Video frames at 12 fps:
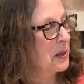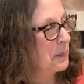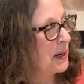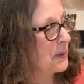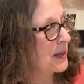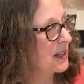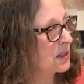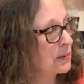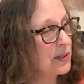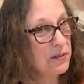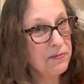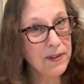But anyway, this
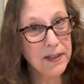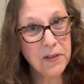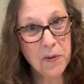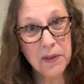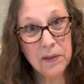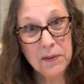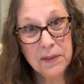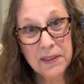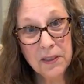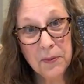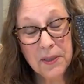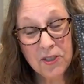was a fun quilt.
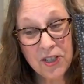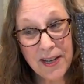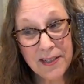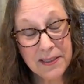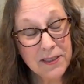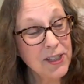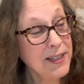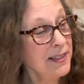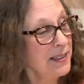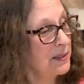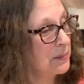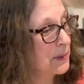It was
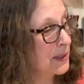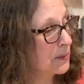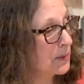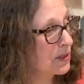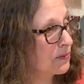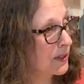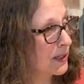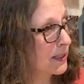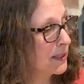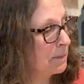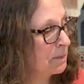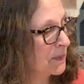challenging, but it was
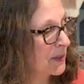fun.